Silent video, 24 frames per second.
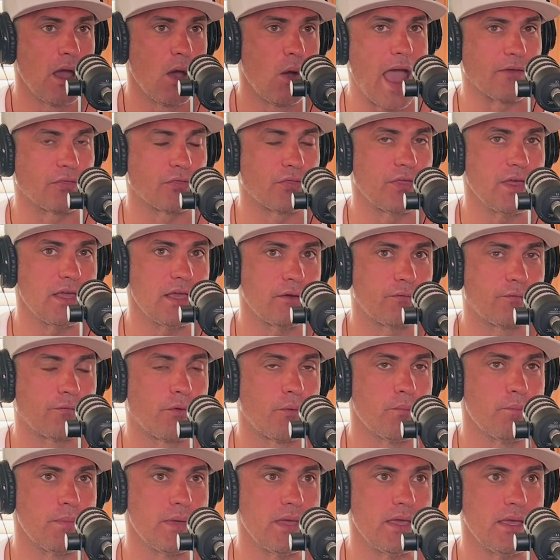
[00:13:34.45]
I think
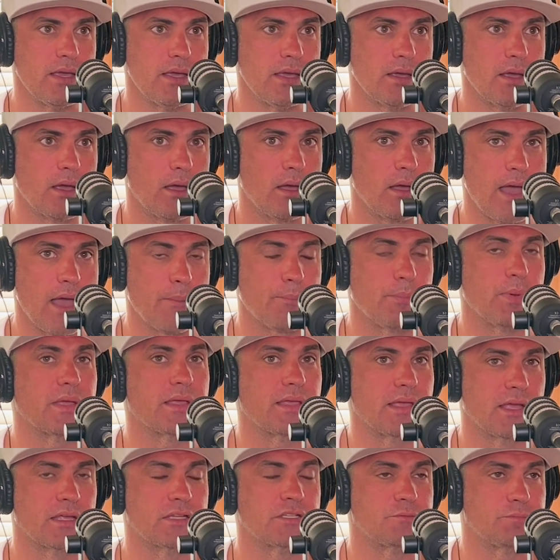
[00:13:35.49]
for me,
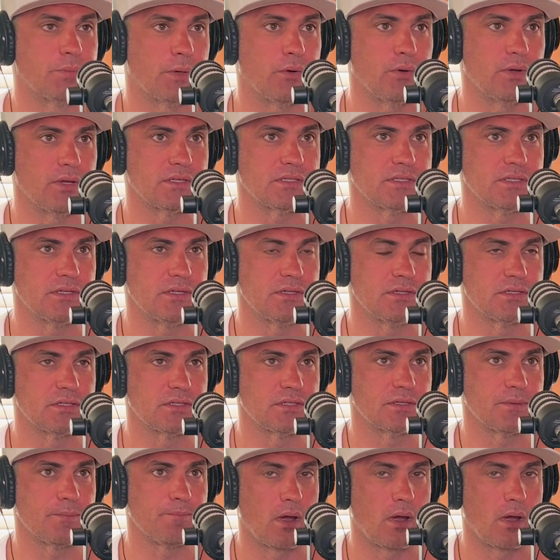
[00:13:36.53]
epic experiences